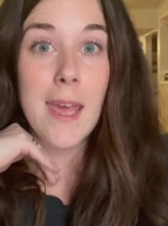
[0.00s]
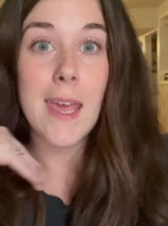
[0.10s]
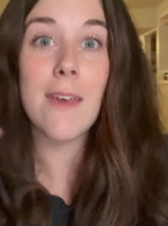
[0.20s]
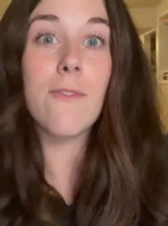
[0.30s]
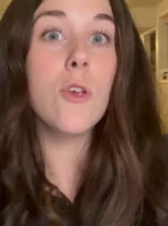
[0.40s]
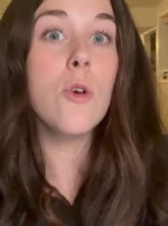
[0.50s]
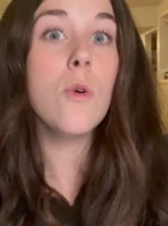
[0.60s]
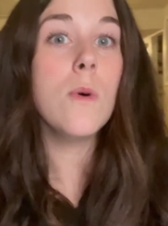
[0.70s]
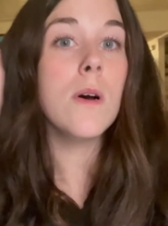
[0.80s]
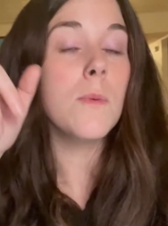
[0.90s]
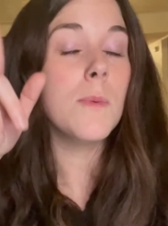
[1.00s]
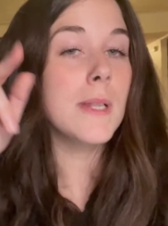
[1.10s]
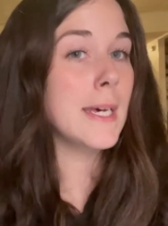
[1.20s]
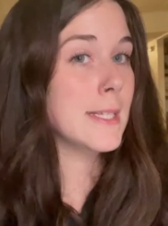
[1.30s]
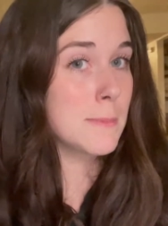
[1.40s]
if you would
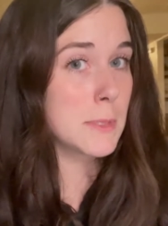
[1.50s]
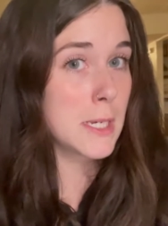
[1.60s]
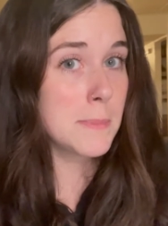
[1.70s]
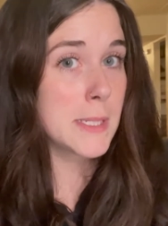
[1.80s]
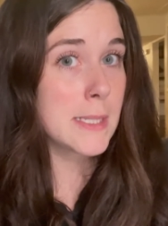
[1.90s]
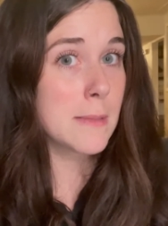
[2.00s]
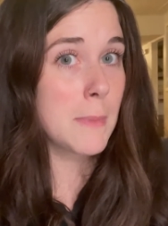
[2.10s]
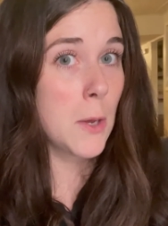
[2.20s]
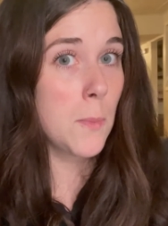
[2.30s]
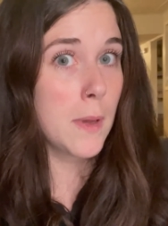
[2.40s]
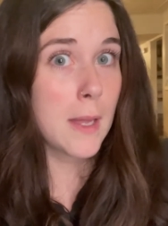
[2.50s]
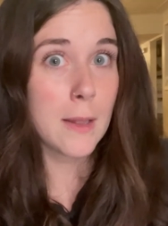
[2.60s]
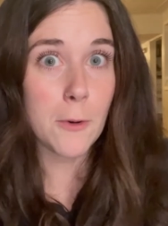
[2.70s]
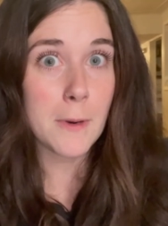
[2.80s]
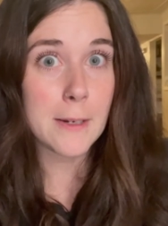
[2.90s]
like some tips and some help and
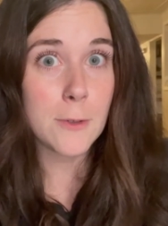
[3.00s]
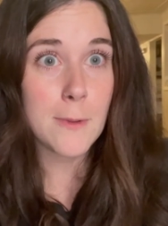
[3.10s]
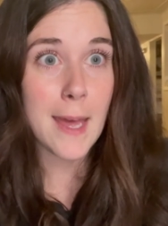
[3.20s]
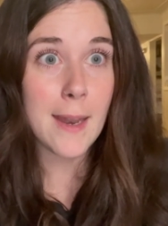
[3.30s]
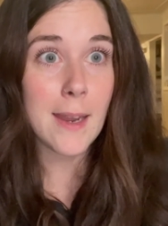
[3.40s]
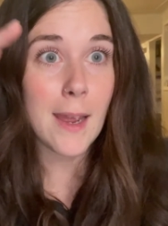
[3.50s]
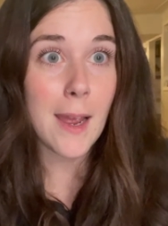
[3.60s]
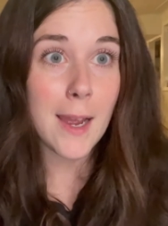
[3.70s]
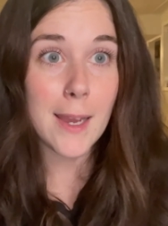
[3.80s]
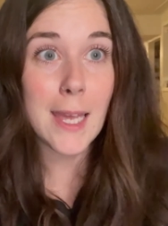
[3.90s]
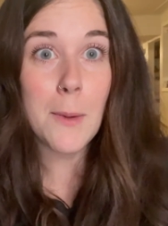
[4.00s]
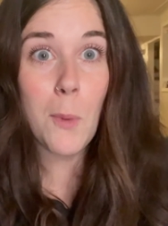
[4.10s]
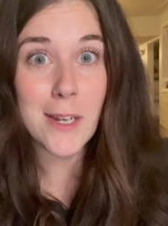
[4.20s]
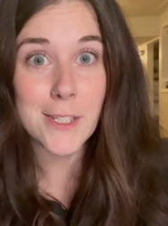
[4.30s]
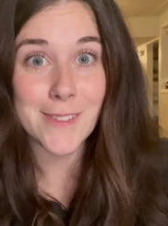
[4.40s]
learn how to do that, keep
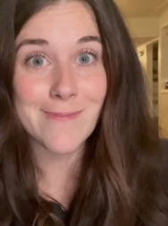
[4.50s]
watching.